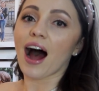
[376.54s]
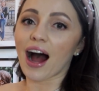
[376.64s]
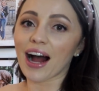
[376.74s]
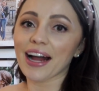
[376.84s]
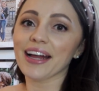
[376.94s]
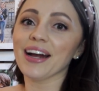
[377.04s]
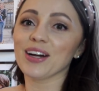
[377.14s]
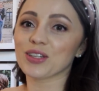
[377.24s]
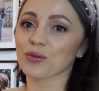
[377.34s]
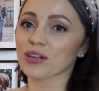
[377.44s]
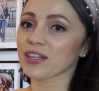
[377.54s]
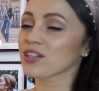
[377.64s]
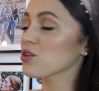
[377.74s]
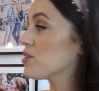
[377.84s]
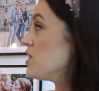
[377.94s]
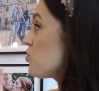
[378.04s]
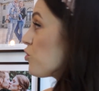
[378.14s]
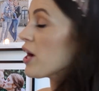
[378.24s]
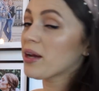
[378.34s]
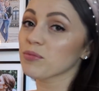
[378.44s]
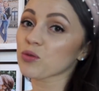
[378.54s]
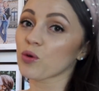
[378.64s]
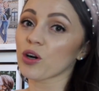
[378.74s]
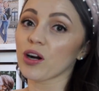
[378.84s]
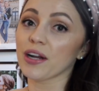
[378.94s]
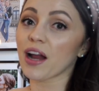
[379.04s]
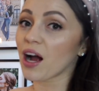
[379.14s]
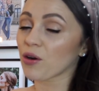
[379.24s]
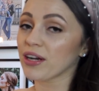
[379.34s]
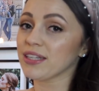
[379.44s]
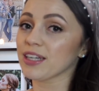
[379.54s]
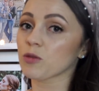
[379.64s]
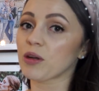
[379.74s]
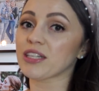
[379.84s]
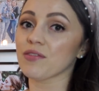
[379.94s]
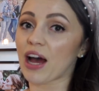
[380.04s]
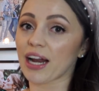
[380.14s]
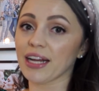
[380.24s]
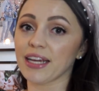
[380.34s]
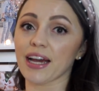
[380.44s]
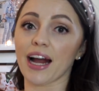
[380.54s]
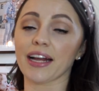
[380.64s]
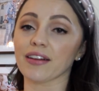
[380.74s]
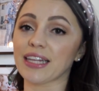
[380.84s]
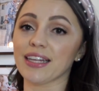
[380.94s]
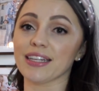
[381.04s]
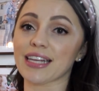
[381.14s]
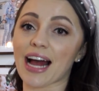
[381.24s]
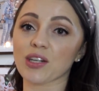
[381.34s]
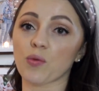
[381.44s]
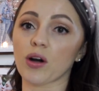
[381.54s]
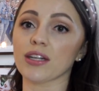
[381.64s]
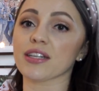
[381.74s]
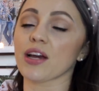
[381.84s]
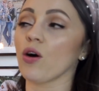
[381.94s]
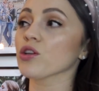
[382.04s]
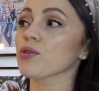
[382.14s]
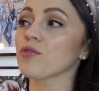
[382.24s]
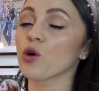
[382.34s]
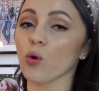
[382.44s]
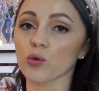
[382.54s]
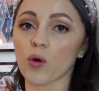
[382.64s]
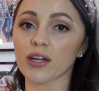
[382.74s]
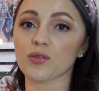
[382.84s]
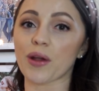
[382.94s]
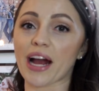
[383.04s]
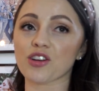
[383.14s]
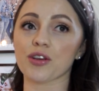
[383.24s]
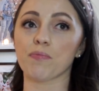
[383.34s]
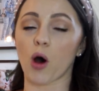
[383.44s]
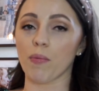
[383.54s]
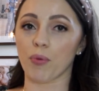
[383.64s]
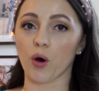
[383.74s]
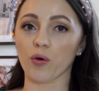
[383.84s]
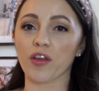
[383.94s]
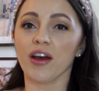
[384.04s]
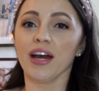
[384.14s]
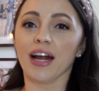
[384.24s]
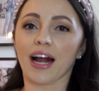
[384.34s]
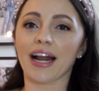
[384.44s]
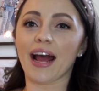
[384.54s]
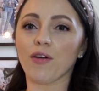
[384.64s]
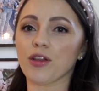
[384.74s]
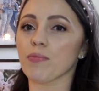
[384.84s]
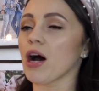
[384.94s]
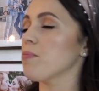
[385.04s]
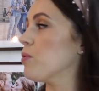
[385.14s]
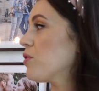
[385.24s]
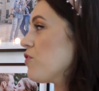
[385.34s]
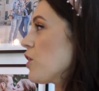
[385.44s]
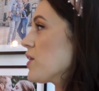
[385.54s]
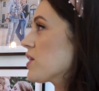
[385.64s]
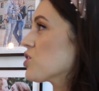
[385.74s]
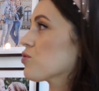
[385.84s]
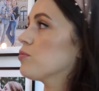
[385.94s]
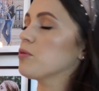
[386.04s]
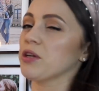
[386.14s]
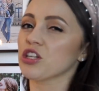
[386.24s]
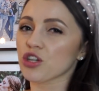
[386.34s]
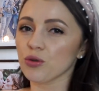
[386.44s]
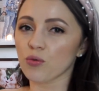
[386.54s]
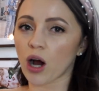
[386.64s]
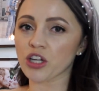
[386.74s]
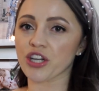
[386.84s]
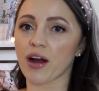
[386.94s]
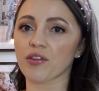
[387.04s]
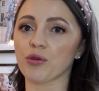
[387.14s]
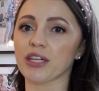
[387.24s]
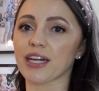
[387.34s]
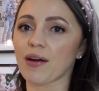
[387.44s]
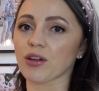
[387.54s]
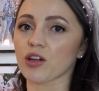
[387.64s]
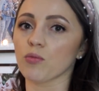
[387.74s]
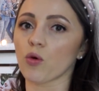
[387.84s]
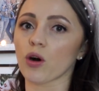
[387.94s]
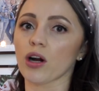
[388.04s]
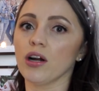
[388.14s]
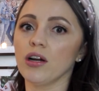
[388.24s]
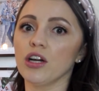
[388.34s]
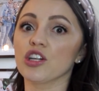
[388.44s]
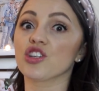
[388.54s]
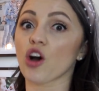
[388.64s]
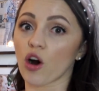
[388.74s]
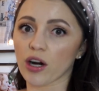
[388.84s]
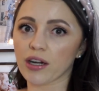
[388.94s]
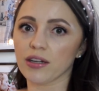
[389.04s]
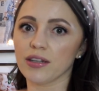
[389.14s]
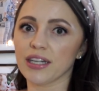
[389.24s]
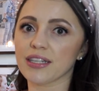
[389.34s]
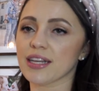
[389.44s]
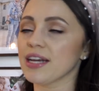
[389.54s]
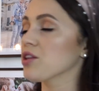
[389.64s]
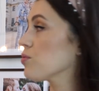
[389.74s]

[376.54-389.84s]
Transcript: I adore this. So these frames were not crazy expensive at IKEA. I can link the exact ones. They also have gold ones. We actually bought both, kind of held them up, and we felt like this room would be too washed out if we didn't have a little more darkness in the